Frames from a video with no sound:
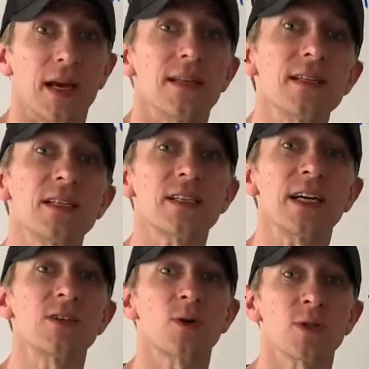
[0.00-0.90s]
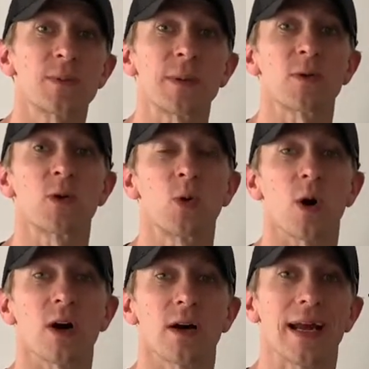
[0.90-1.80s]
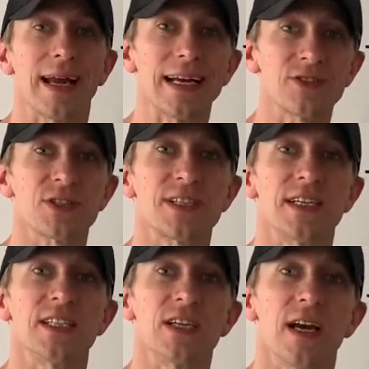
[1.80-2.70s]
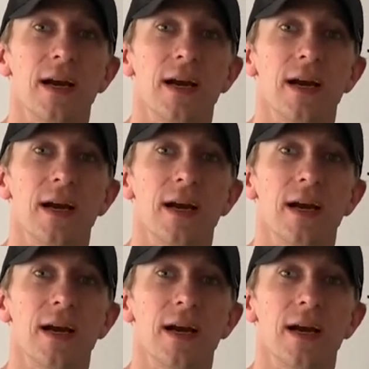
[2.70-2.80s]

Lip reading: This is geared towards people who are interested in